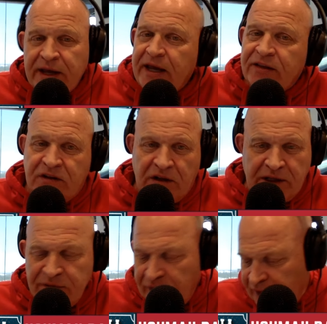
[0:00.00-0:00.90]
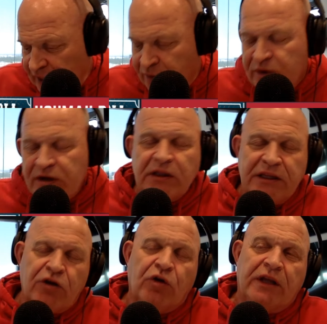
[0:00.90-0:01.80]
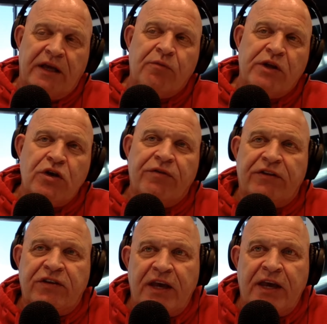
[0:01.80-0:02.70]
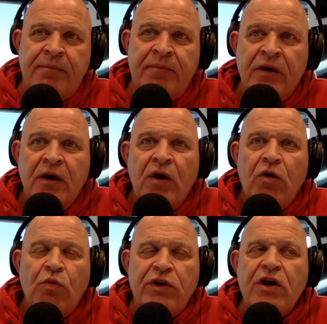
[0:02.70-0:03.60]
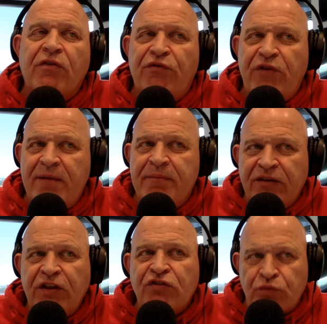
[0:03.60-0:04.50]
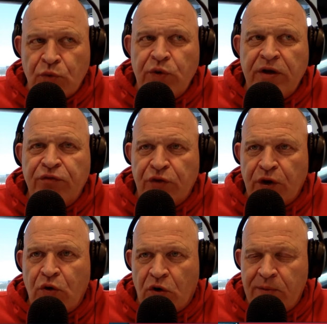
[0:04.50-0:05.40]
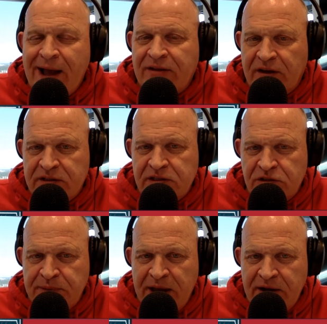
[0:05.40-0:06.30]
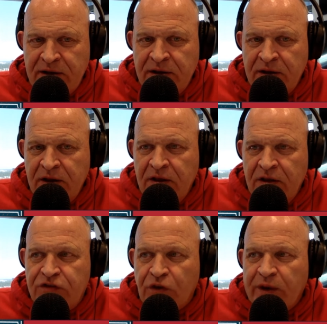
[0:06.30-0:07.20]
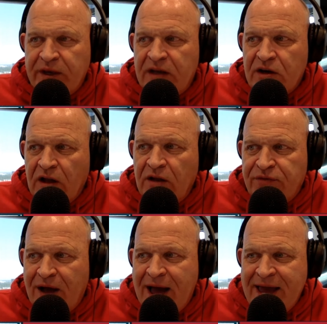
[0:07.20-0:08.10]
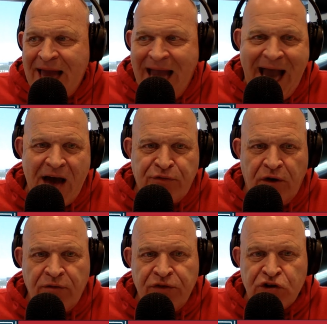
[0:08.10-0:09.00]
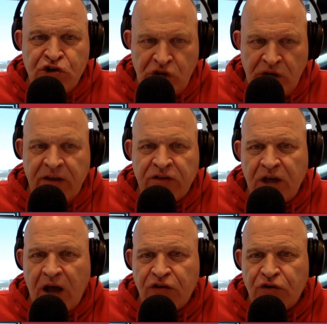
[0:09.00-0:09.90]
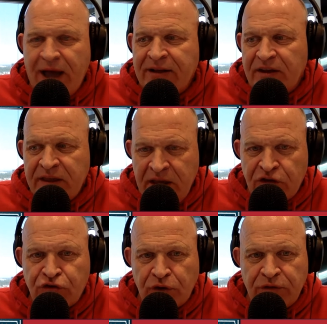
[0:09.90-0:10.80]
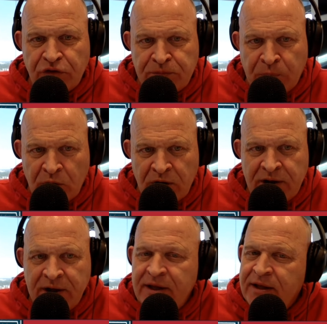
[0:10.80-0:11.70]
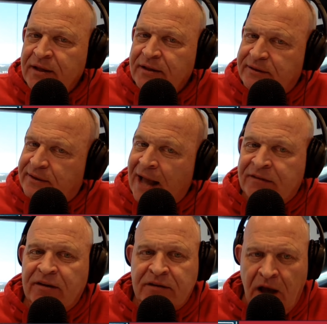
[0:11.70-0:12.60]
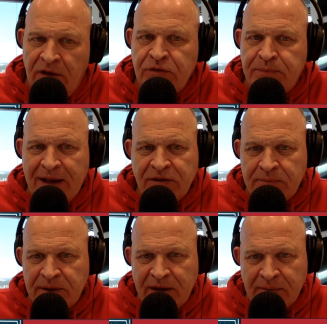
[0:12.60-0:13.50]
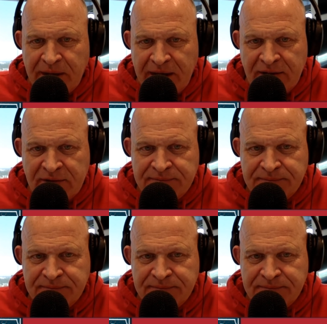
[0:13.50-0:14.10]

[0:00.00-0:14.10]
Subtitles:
It's Cleveland. Like, when you have a team, when you have a fan base that's rooting for their quarterback to get suspended so it can nullify half of the shittiest contract in the history of the sport, that's a tough spot to be in, man.